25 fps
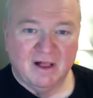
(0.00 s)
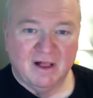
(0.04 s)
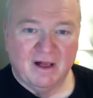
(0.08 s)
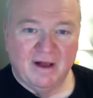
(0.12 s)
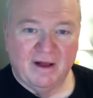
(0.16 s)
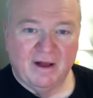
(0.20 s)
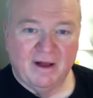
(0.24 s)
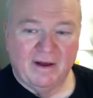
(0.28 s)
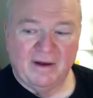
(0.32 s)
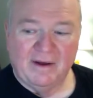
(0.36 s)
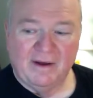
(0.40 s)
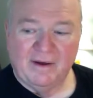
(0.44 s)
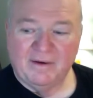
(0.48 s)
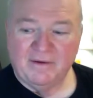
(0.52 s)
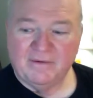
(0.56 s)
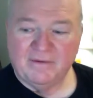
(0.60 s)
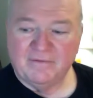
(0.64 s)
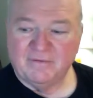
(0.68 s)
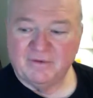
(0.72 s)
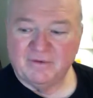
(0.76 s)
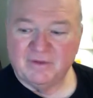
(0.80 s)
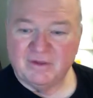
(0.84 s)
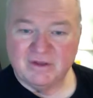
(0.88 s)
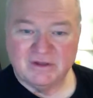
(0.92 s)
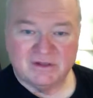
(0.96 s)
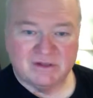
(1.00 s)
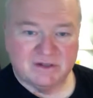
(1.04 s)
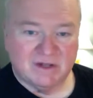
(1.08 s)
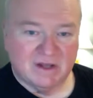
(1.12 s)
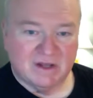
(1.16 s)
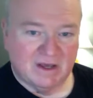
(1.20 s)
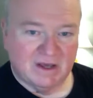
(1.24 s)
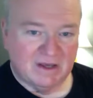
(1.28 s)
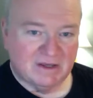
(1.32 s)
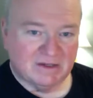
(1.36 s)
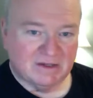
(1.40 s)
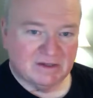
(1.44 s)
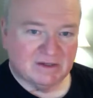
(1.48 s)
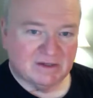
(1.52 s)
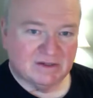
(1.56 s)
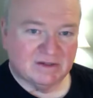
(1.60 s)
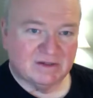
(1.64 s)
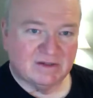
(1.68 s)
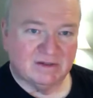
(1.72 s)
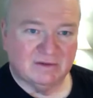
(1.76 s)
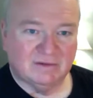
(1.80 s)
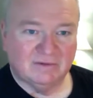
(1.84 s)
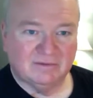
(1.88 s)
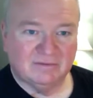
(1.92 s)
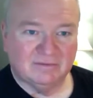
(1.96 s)
for this
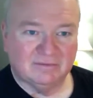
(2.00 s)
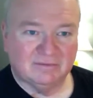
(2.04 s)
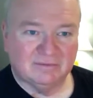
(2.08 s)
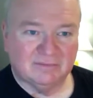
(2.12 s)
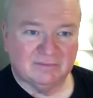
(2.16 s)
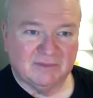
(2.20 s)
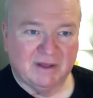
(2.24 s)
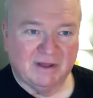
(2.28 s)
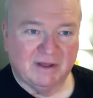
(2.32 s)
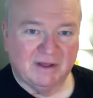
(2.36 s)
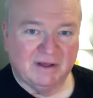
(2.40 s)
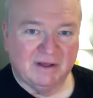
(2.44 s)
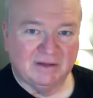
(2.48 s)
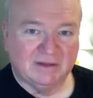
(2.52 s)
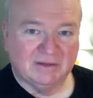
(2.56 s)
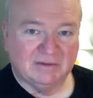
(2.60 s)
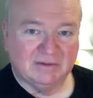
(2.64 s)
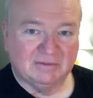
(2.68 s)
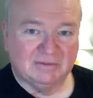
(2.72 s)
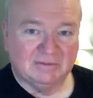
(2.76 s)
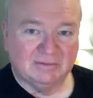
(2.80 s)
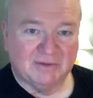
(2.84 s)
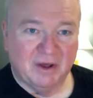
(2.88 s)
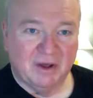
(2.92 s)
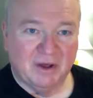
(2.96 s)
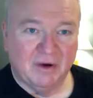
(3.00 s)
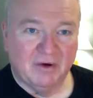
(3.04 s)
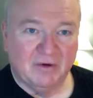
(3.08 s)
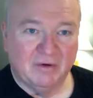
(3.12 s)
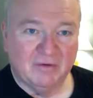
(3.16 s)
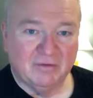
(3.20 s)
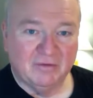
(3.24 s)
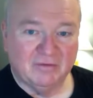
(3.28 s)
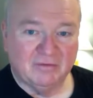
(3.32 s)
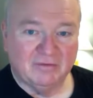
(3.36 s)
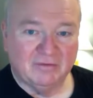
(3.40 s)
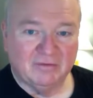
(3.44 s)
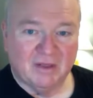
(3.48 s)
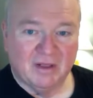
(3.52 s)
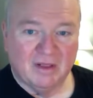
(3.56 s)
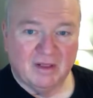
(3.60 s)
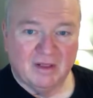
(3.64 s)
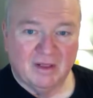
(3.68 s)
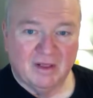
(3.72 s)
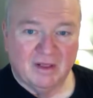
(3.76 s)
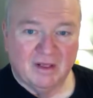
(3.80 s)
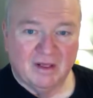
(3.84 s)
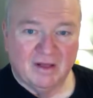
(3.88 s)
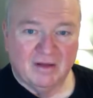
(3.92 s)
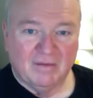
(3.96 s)
test? No,
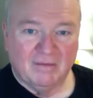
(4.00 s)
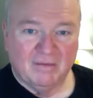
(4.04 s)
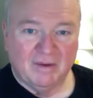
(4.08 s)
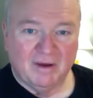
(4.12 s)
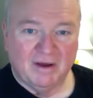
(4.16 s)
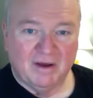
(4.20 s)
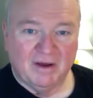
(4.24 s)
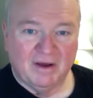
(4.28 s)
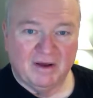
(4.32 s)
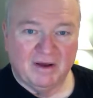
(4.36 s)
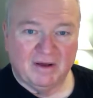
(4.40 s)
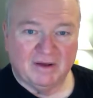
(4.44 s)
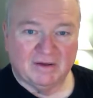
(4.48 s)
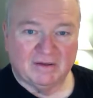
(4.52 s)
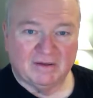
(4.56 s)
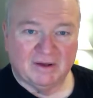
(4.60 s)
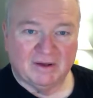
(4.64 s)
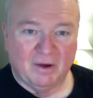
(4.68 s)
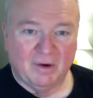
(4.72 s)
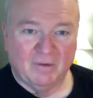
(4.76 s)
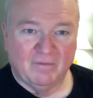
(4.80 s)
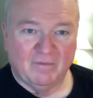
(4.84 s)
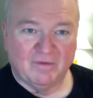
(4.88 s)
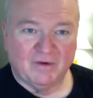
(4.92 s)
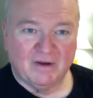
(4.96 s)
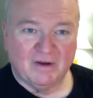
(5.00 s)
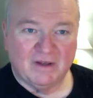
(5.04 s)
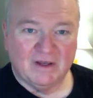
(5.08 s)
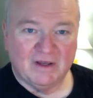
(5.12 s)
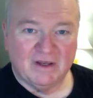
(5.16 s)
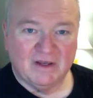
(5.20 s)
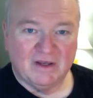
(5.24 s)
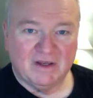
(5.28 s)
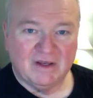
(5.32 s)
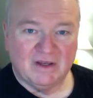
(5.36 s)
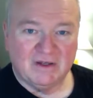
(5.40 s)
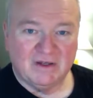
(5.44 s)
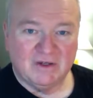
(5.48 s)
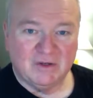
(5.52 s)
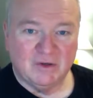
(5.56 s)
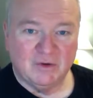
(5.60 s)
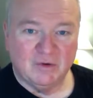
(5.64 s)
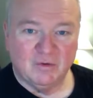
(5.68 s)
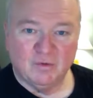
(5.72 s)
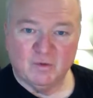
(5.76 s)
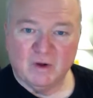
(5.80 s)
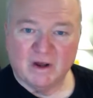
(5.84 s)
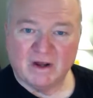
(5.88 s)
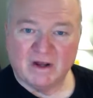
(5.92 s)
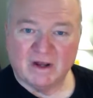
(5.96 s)
but hopefully you
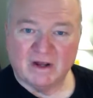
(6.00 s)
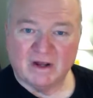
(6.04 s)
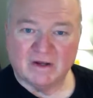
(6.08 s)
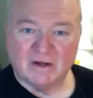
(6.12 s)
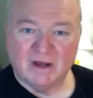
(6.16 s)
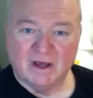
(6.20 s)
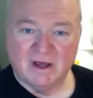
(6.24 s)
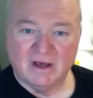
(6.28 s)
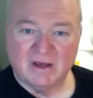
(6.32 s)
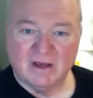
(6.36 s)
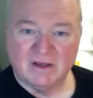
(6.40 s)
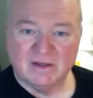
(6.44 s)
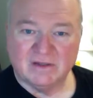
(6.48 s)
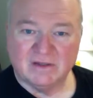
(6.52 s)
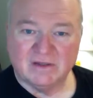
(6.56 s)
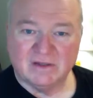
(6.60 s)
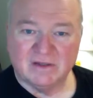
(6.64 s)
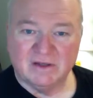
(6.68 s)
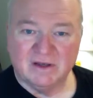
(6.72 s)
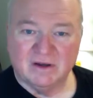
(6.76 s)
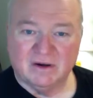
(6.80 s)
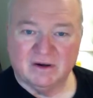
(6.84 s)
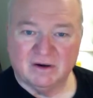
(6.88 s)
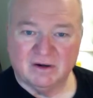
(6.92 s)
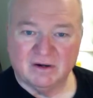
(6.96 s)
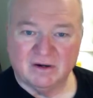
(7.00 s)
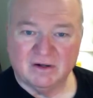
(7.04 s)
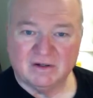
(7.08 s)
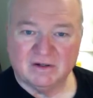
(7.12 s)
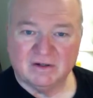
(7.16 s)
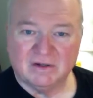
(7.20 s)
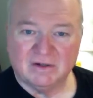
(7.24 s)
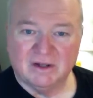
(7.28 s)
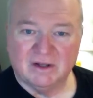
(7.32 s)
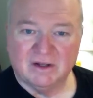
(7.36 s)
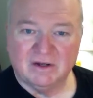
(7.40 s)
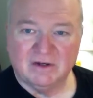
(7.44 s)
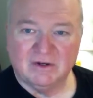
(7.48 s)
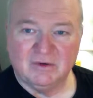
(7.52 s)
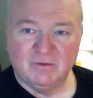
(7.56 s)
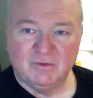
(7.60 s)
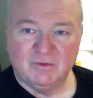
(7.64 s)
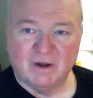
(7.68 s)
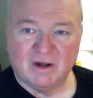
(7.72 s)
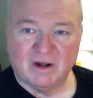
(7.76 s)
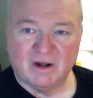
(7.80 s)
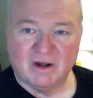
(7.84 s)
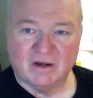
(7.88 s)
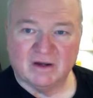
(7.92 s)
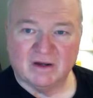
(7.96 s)
recognize the art and you
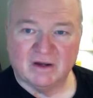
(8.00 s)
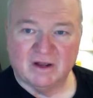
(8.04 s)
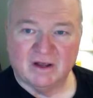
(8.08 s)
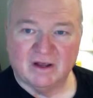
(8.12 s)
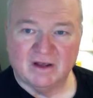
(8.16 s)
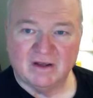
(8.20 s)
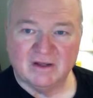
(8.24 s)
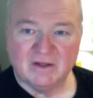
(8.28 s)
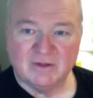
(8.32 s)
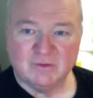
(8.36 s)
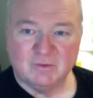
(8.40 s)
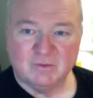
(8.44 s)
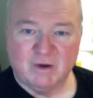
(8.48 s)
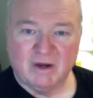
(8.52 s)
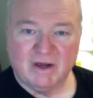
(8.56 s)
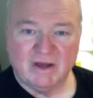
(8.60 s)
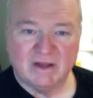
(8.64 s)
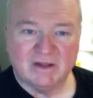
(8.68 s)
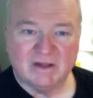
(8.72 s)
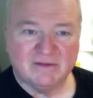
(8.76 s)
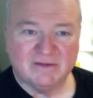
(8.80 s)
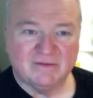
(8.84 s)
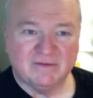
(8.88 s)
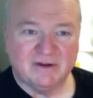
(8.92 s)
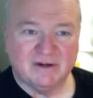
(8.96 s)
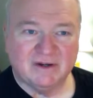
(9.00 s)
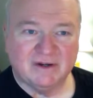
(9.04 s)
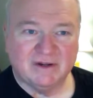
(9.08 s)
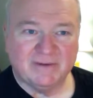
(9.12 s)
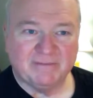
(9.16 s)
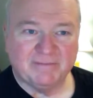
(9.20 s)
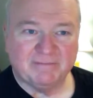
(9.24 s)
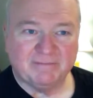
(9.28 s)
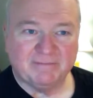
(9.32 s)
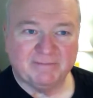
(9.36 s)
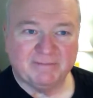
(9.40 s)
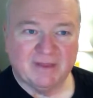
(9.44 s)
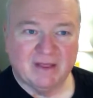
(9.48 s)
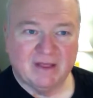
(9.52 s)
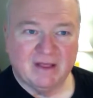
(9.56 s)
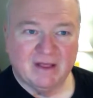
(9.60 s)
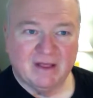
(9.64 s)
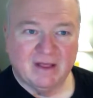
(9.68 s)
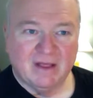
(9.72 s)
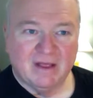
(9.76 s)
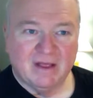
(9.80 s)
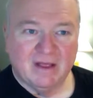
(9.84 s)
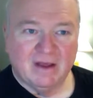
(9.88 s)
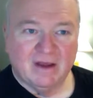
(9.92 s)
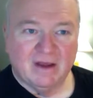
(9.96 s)
recognize why it's funny.
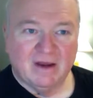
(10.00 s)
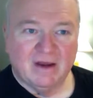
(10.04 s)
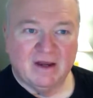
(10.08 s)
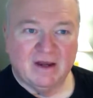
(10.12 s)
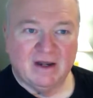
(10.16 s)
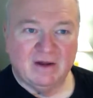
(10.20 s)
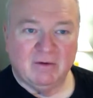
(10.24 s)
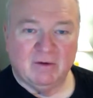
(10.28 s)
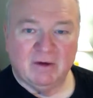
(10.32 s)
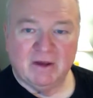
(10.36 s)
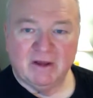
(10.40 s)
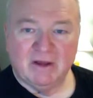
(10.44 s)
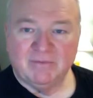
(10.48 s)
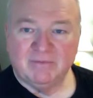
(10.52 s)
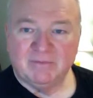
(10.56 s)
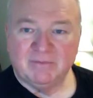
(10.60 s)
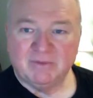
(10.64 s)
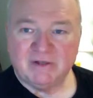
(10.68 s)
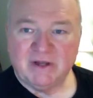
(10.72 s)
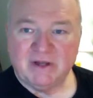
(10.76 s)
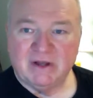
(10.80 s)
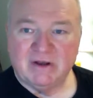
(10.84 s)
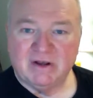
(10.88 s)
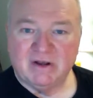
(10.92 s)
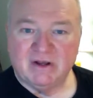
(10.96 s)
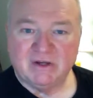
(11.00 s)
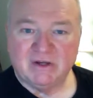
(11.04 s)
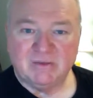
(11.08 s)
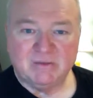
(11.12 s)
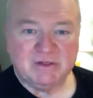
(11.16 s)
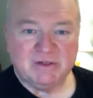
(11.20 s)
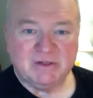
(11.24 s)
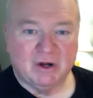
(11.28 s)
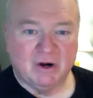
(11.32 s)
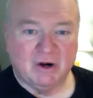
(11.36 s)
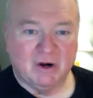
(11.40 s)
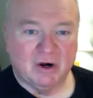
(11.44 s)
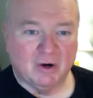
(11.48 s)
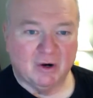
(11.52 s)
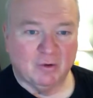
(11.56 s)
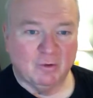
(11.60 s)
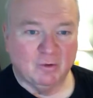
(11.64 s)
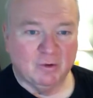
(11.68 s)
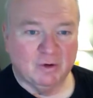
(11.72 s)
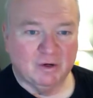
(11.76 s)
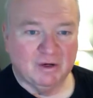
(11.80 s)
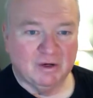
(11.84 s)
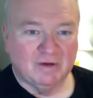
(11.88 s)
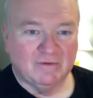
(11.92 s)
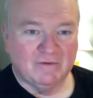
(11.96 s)
Anyway, shout out to Miss
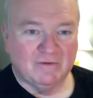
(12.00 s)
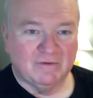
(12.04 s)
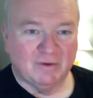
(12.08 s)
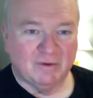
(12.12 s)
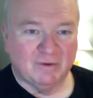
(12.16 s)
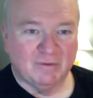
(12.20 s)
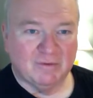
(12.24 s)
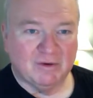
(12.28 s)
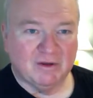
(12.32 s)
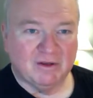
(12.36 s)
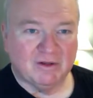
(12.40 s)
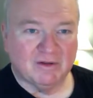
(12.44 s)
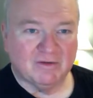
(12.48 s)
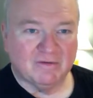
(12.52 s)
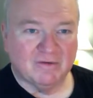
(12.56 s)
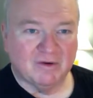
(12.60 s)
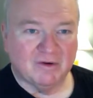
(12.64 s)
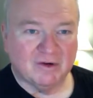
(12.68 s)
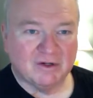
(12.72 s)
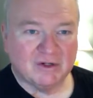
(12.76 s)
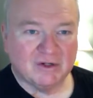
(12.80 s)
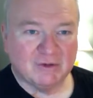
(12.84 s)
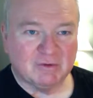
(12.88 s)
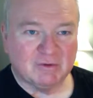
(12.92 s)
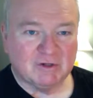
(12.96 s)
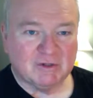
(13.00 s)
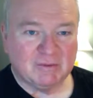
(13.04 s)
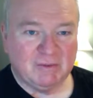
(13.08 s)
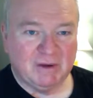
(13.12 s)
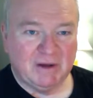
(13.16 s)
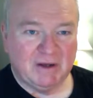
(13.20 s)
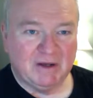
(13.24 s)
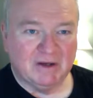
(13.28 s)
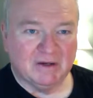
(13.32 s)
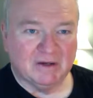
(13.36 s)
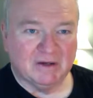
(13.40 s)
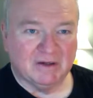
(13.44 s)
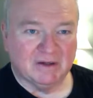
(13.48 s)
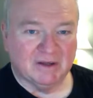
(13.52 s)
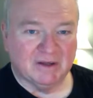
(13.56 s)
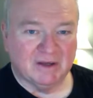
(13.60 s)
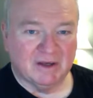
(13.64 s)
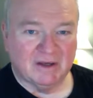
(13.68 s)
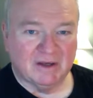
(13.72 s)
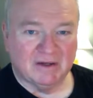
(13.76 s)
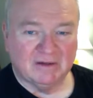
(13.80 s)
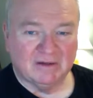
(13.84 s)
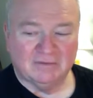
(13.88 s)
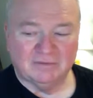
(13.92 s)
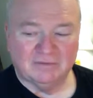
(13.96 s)
Harwood for being the first to respond to
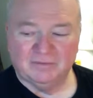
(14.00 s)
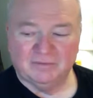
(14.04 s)
that.